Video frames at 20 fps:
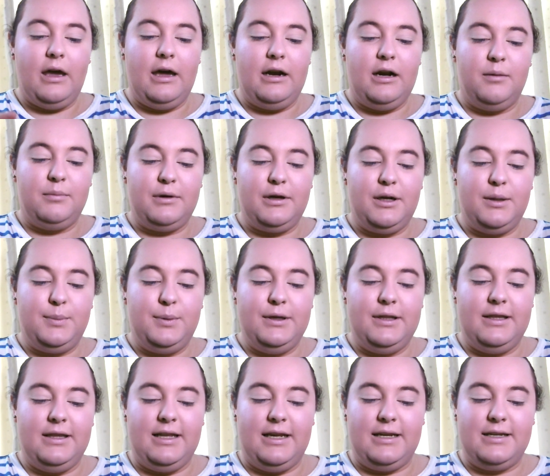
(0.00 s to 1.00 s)
And I'm going to
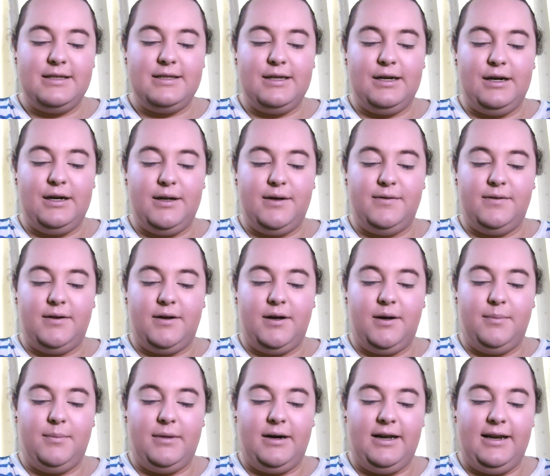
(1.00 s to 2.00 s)
put this over
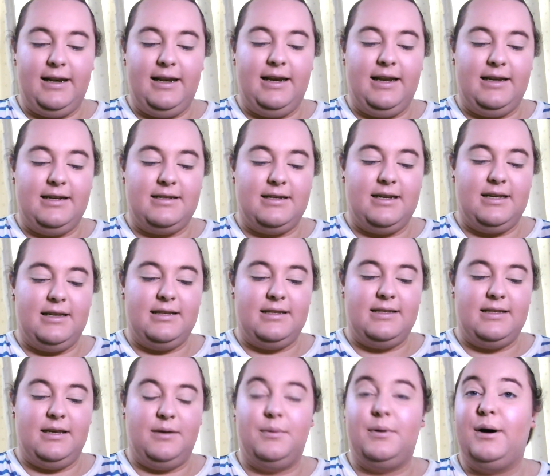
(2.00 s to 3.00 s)
my lid and
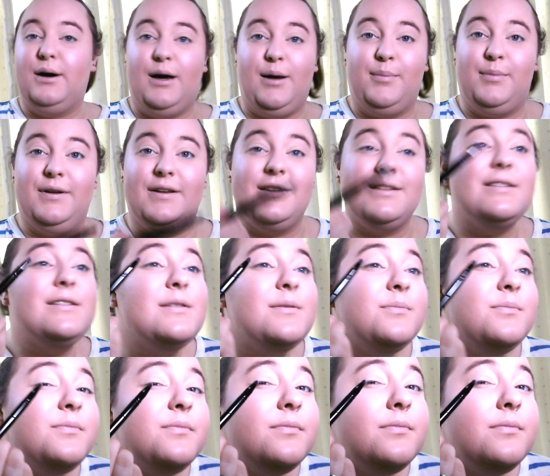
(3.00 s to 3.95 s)
see what happens.